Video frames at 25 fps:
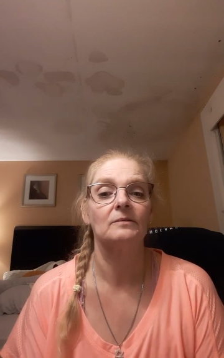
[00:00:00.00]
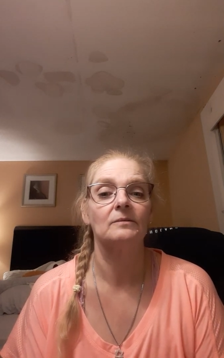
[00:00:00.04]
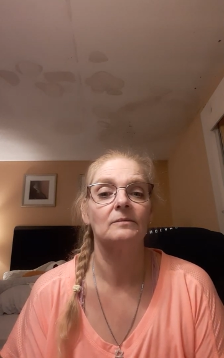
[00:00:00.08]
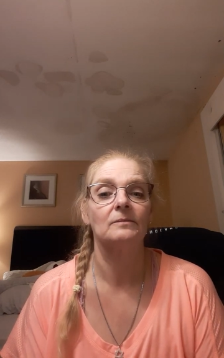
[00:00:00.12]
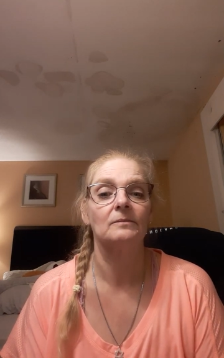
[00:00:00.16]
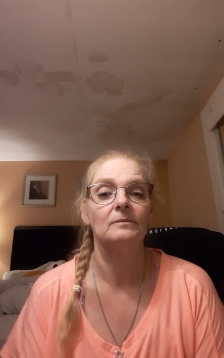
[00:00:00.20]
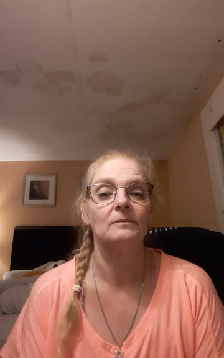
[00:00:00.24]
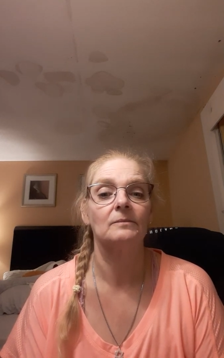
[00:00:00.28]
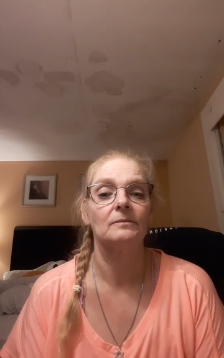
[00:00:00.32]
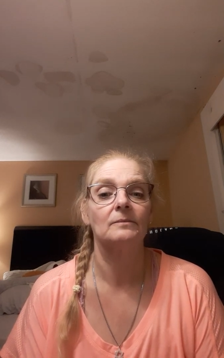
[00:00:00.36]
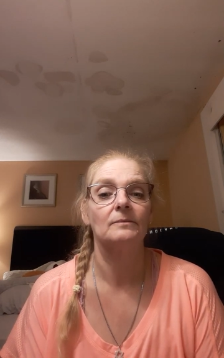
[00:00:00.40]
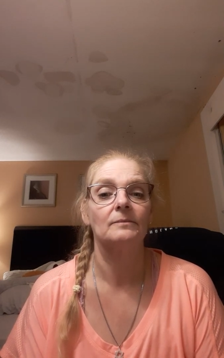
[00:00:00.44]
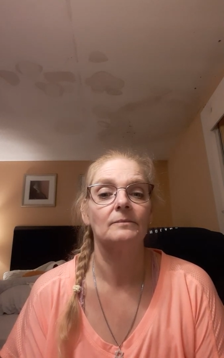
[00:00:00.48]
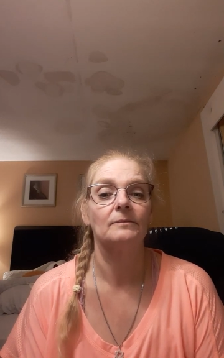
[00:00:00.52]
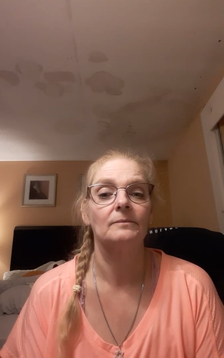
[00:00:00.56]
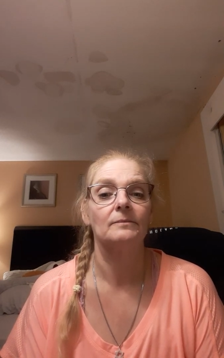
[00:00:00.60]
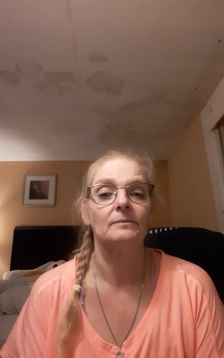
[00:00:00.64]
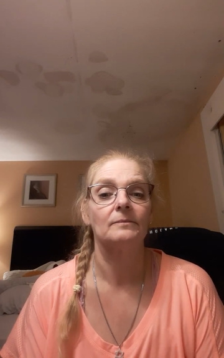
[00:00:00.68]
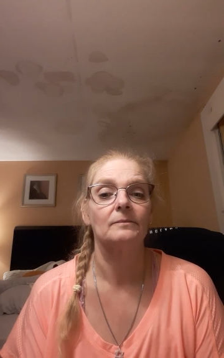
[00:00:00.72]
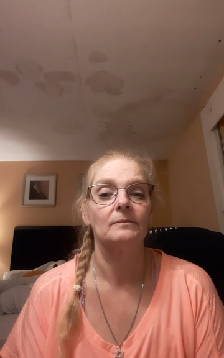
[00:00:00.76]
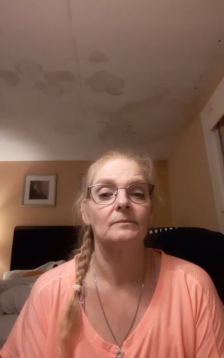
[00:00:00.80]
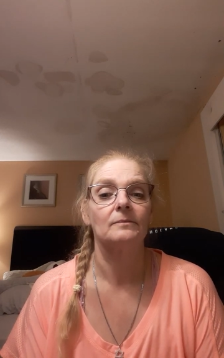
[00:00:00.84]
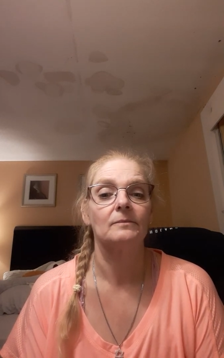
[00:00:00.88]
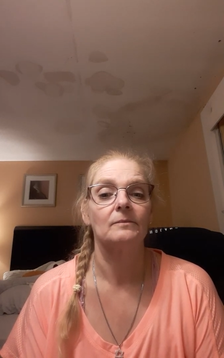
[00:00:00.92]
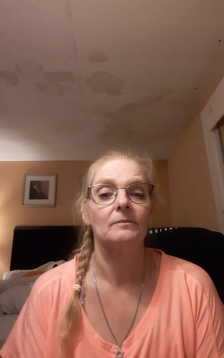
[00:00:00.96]

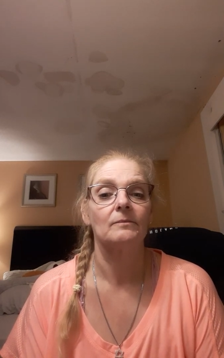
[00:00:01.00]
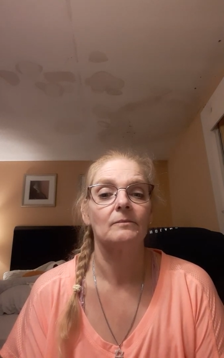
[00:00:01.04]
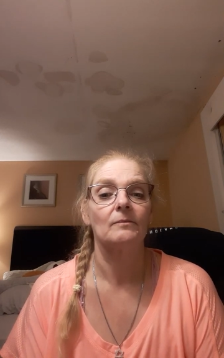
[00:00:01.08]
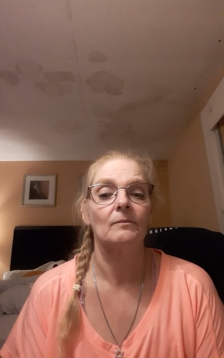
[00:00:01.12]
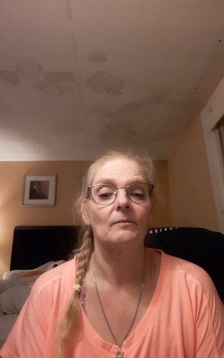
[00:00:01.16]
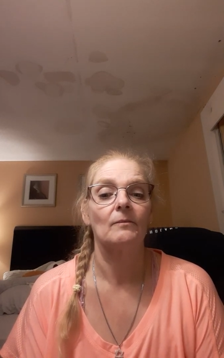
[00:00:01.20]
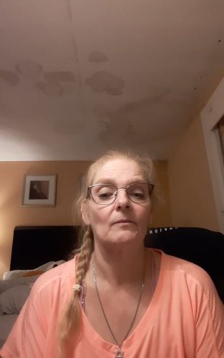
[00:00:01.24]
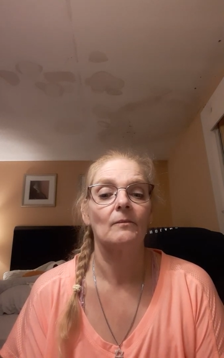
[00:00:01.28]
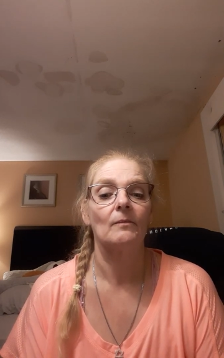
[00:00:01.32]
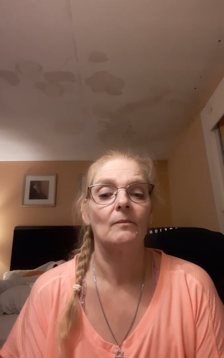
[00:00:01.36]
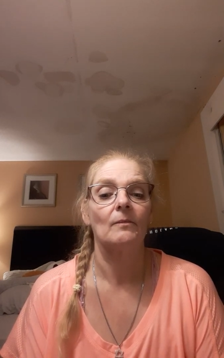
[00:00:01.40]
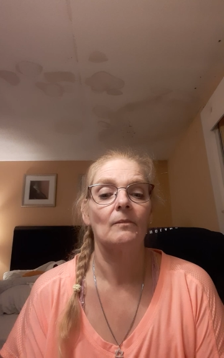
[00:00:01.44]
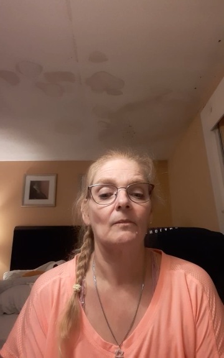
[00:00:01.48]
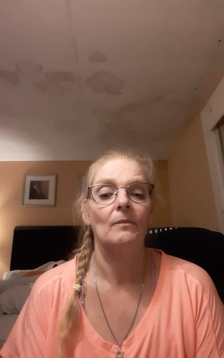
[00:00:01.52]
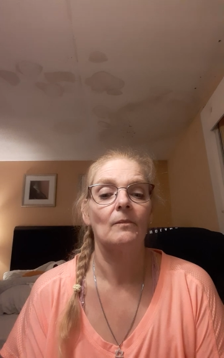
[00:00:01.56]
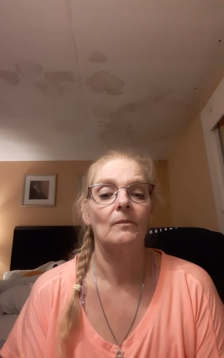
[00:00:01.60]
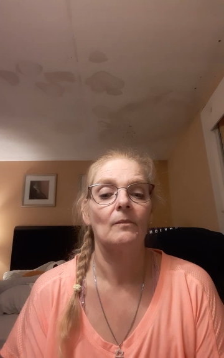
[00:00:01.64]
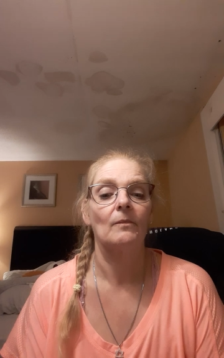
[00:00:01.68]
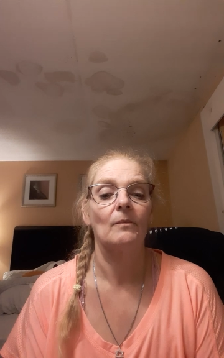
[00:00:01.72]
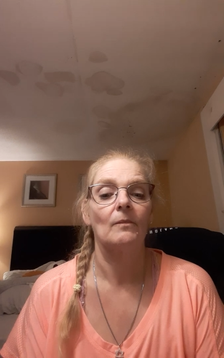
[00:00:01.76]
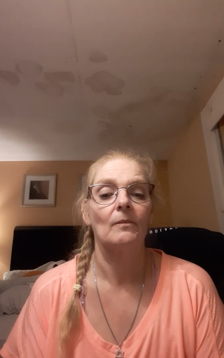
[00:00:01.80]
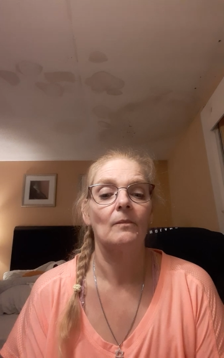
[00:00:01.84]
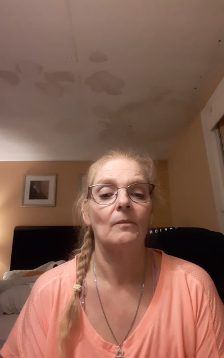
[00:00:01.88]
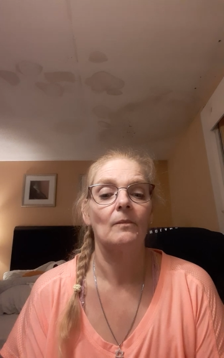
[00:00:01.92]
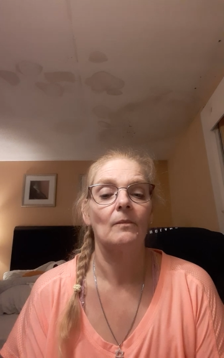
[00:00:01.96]
(silence)